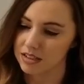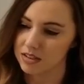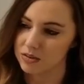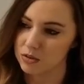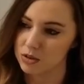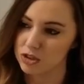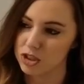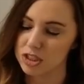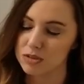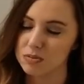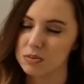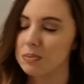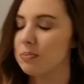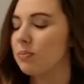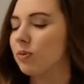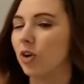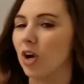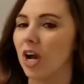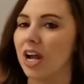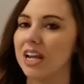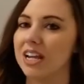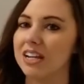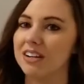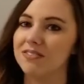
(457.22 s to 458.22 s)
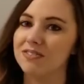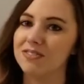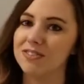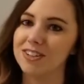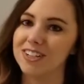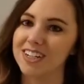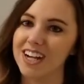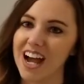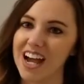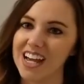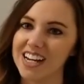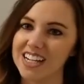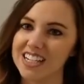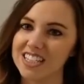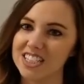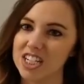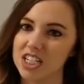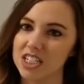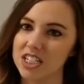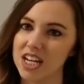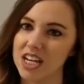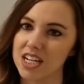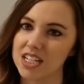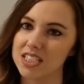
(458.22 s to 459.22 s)
We'll just be praying for guidance
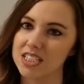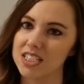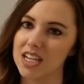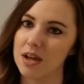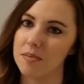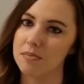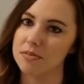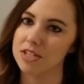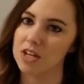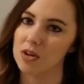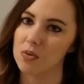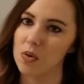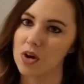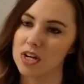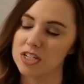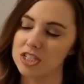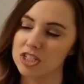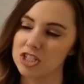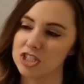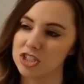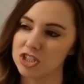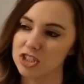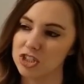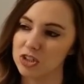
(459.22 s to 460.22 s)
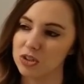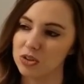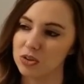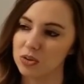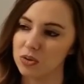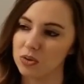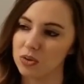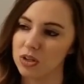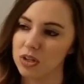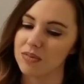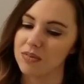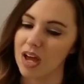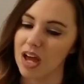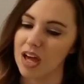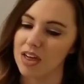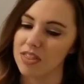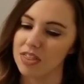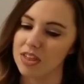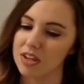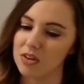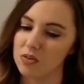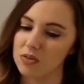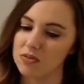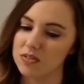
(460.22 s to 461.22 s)
on next steps on what to do. I
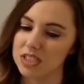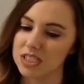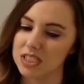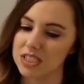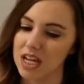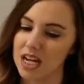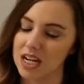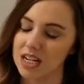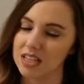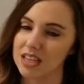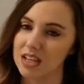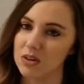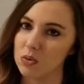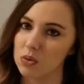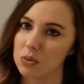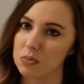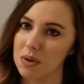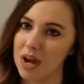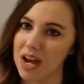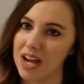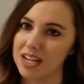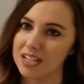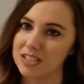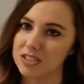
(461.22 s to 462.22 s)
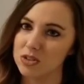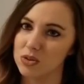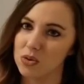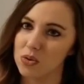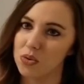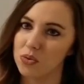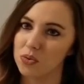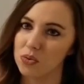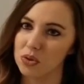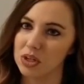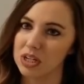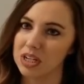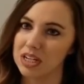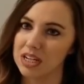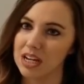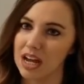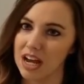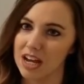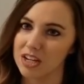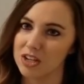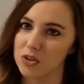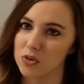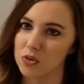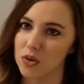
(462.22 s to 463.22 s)
think we've decided that we might do three
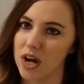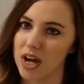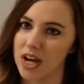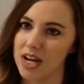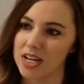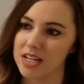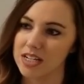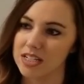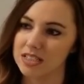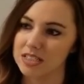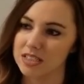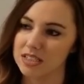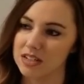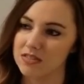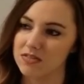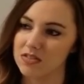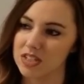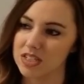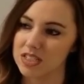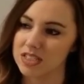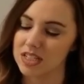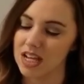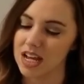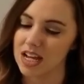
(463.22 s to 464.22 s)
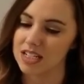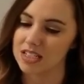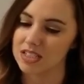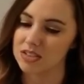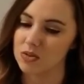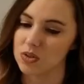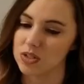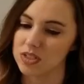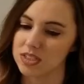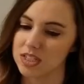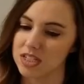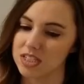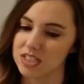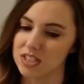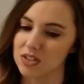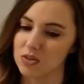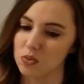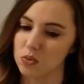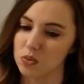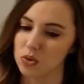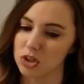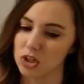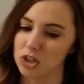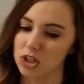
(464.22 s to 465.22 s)
IUIs, and if this last one
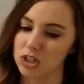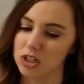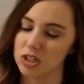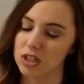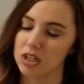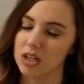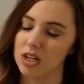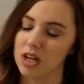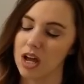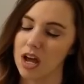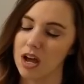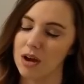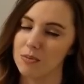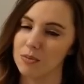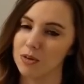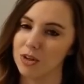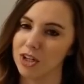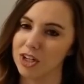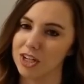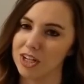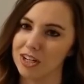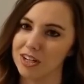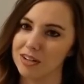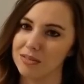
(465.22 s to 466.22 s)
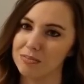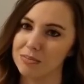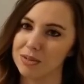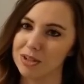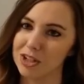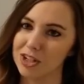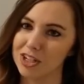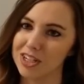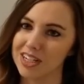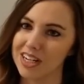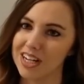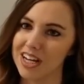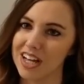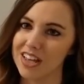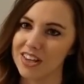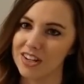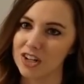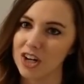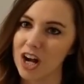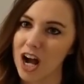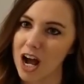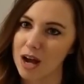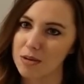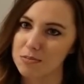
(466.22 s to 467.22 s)
doesn't work, um, we're gonna be looking at
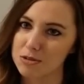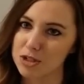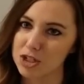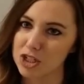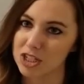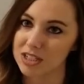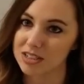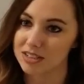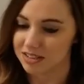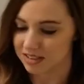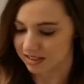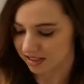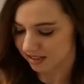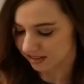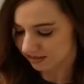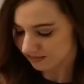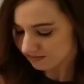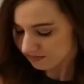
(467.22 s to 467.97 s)
other options.